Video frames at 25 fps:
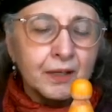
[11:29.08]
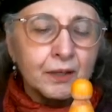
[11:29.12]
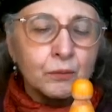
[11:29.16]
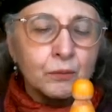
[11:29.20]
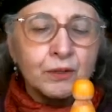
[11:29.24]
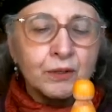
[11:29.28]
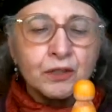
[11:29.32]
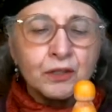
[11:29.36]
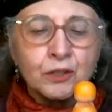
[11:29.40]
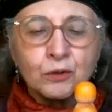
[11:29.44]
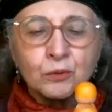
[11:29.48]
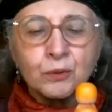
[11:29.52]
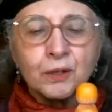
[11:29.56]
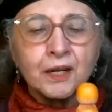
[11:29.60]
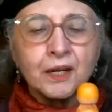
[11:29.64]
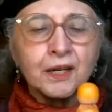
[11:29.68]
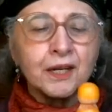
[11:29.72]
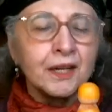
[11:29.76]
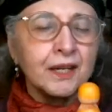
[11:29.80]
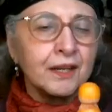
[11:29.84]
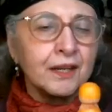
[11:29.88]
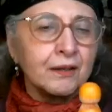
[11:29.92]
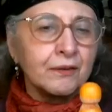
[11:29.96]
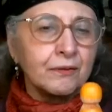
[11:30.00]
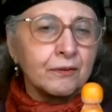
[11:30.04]
And when you're
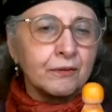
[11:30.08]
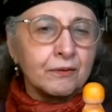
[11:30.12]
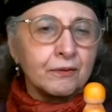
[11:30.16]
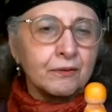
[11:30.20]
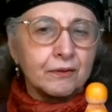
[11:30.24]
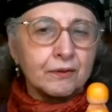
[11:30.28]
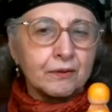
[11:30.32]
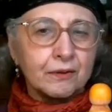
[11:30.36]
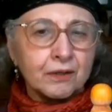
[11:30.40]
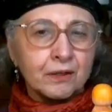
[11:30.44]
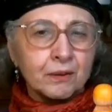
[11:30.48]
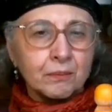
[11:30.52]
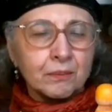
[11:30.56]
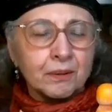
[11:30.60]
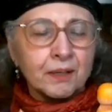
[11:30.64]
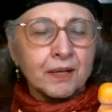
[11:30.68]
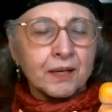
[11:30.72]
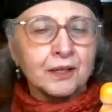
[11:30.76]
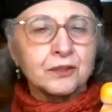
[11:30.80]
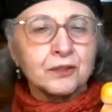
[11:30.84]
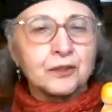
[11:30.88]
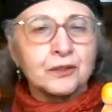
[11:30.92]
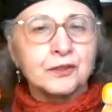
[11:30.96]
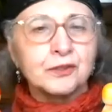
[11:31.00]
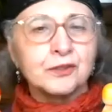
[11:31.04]
ready, come
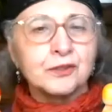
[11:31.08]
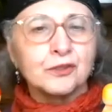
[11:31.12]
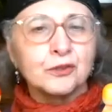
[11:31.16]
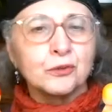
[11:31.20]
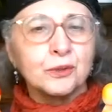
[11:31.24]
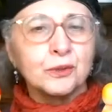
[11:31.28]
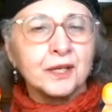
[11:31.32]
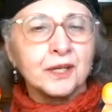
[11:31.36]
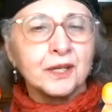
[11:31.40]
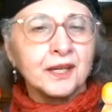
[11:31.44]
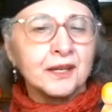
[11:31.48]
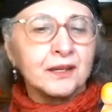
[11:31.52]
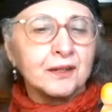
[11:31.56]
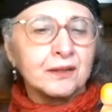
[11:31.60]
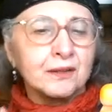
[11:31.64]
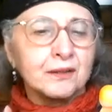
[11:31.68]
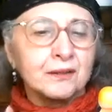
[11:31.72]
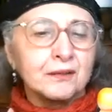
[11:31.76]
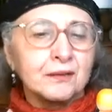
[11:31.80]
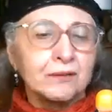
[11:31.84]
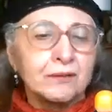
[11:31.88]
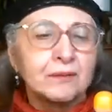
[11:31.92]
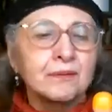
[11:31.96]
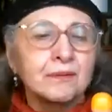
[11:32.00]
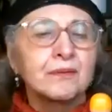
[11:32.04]
back to the screen.